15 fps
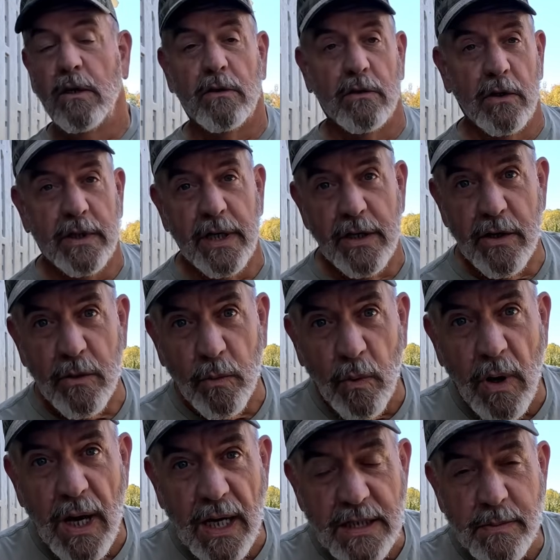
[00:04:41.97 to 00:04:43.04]
look at your
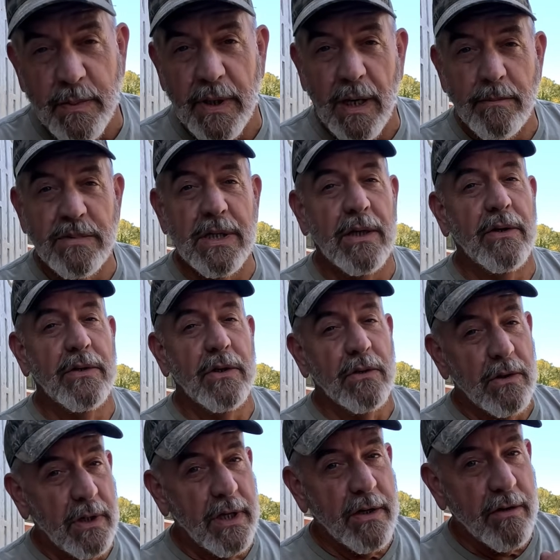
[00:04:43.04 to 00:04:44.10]
watts, but I'm telling you,
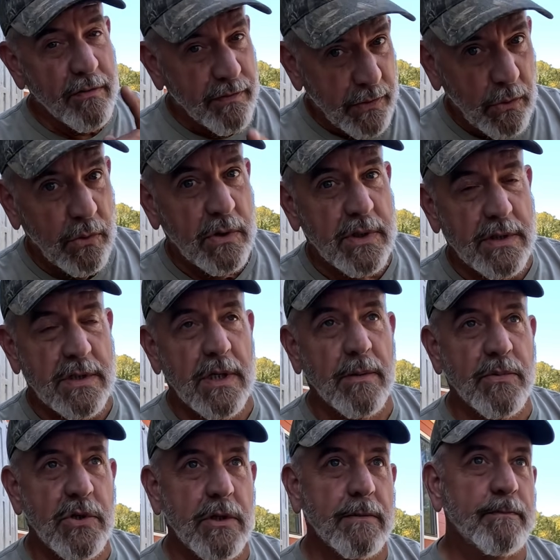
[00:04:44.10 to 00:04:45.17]
look at your fuel
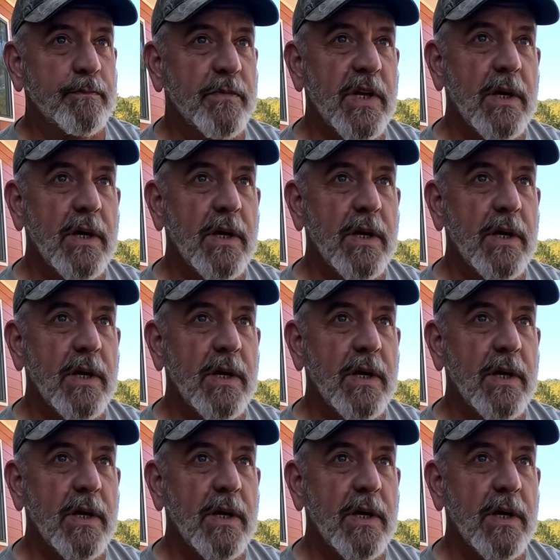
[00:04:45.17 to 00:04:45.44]
consumption.